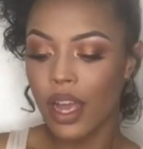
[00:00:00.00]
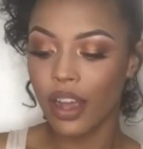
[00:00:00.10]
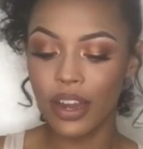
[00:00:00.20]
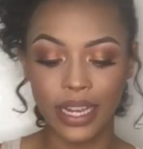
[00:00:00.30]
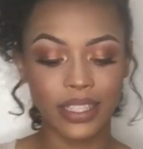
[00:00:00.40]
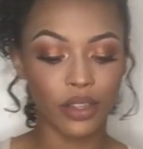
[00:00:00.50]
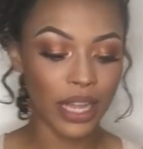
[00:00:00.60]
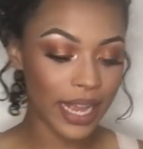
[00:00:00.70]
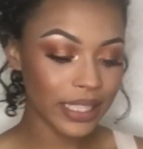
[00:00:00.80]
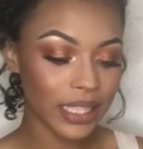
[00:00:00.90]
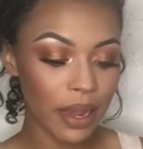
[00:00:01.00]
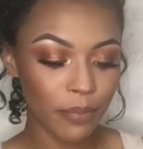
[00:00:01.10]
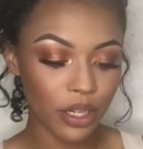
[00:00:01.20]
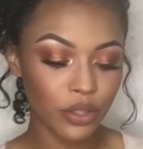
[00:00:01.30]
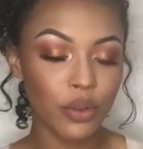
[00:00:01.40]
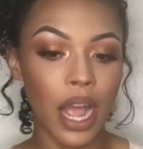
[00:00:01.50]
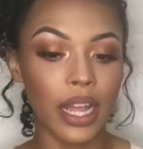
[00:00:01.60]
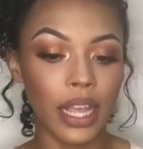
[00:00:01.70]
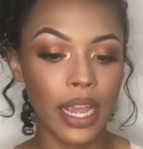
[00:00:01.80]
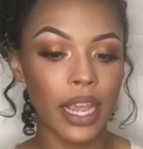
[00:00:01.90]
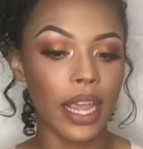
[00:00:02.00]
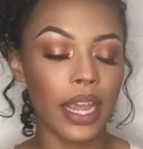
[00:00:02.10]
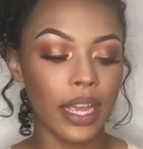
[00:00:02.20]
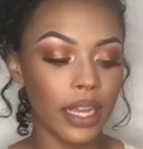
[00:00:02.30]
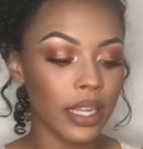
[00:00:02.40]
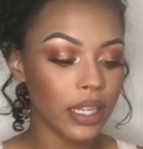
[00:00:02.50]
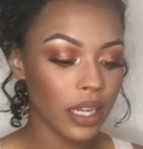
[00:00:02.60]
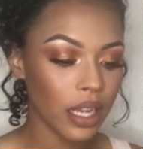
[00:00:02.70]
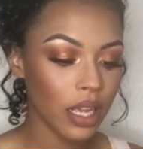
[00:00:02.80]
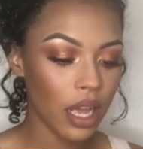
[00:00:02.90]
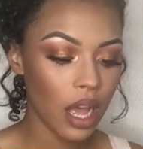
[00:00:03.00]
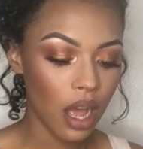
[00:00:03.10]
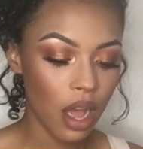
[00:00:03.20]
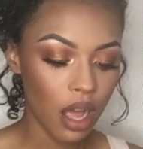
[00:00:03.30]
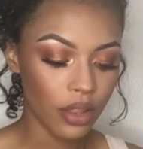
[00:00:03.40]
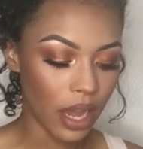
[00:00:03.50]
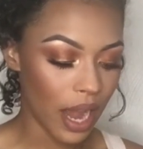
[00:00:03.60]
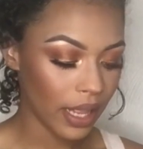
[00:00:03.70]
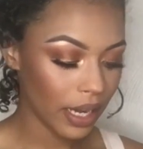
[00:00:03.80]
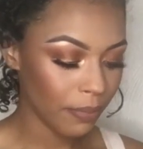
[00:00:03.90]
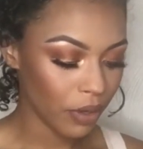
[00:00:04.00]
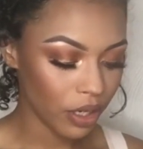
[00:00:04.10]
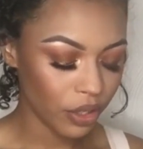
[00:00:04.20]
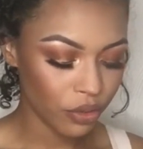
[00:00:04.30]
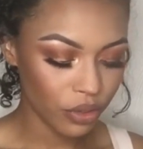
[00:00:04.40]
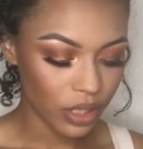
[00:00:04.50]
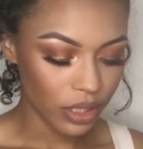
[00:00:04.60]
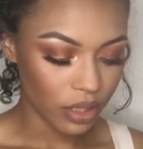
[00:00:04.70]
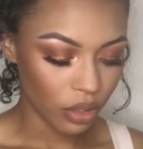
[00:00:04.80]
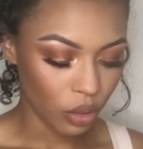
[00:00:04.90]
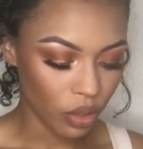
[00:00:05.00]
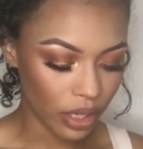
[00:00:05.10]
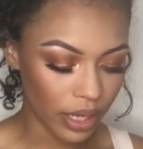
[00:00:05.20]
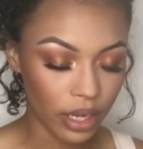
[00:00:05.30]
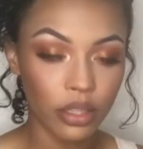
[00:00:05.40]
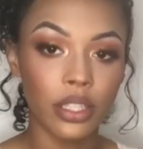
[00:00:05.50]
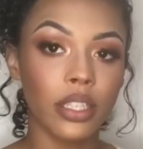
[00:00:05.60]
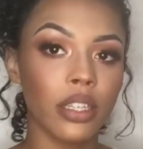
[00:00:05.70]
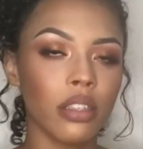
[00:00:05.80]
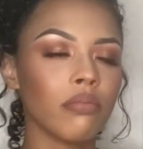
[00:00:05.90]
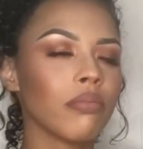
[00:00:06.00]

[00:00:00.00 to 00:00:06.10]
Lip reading: Okay, so lastly I'm gonna do highlight, and the highlight I'm gonna use is the Laura Geller